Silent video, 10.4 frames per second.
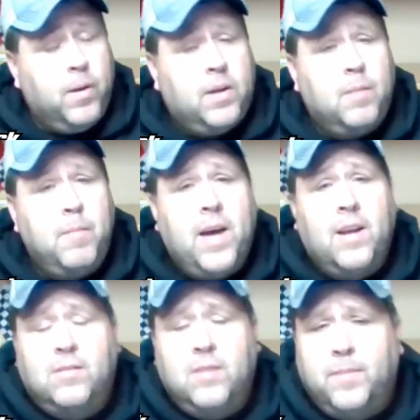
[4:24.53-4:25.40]
he went to
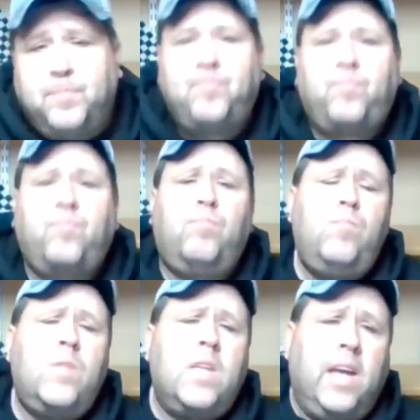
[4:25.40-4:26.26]
Madison.
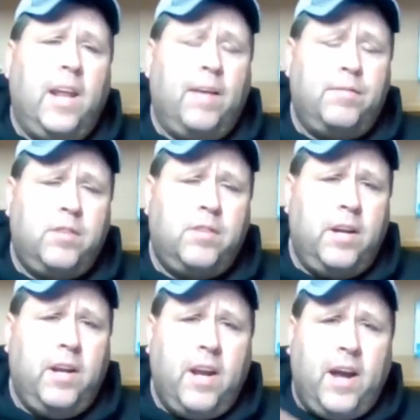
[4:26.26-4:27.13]
He left
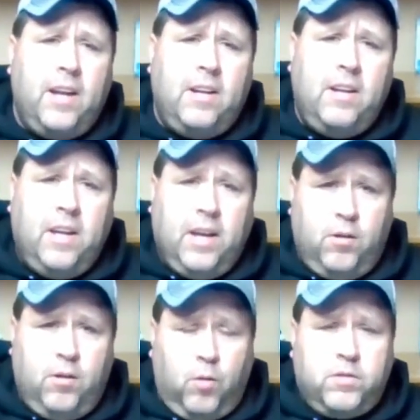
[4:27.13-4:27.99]
Sunday night.
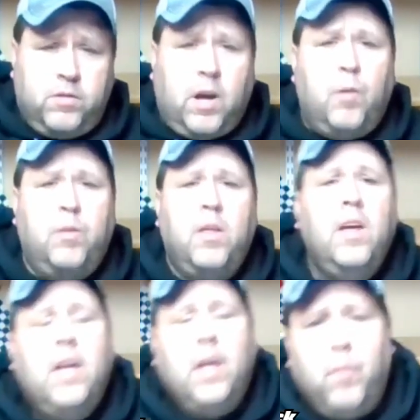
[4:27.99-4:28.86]
He drove south.
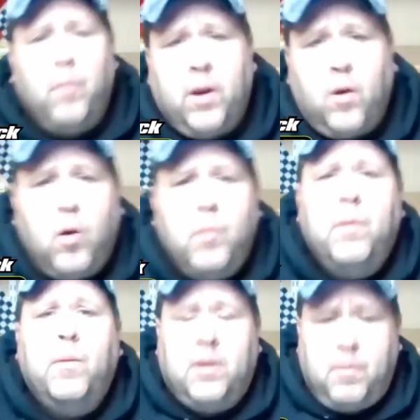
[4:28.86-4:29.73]
He went home.
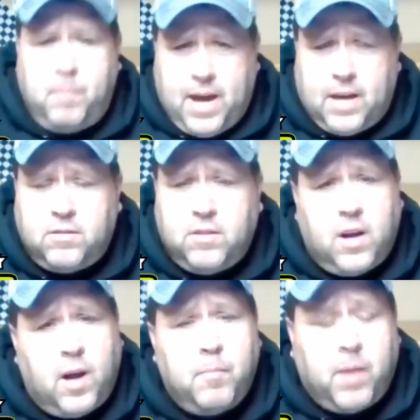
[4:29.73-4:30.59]
He went to
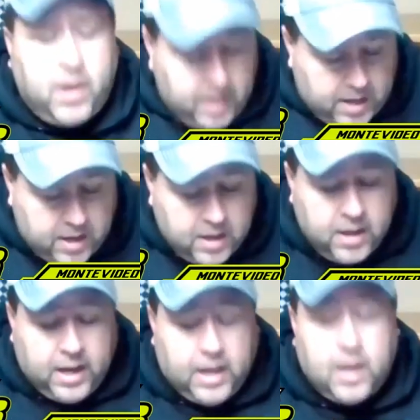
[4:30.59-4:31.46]
Madison on Monday,
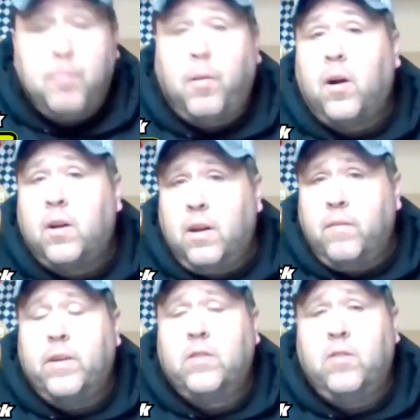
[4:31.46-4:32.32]
and he parked
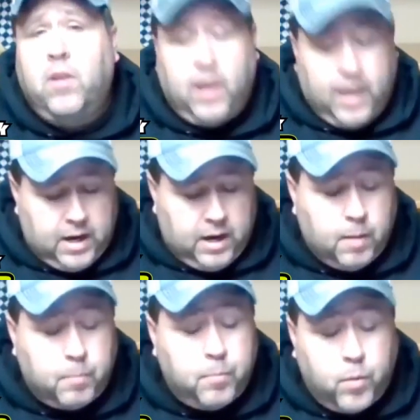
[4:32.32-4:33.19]
it in Victory Lane
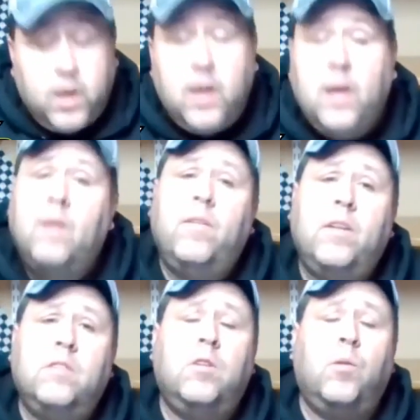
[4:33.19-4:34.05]
in a pretty
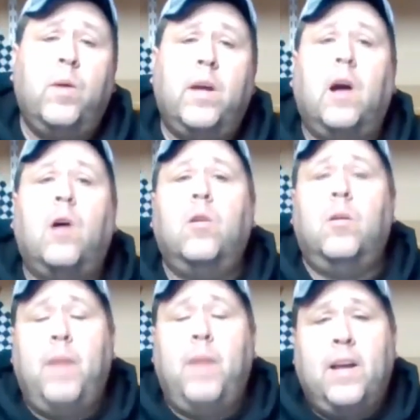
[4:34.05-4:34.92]
convincing win.
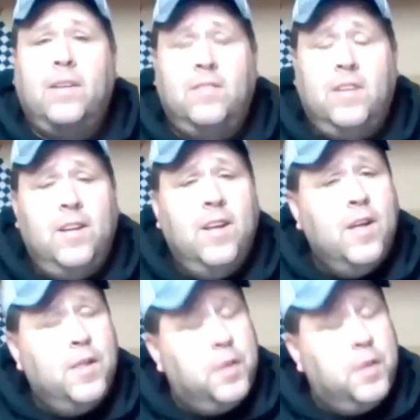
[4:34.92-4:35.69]
Out in Madison,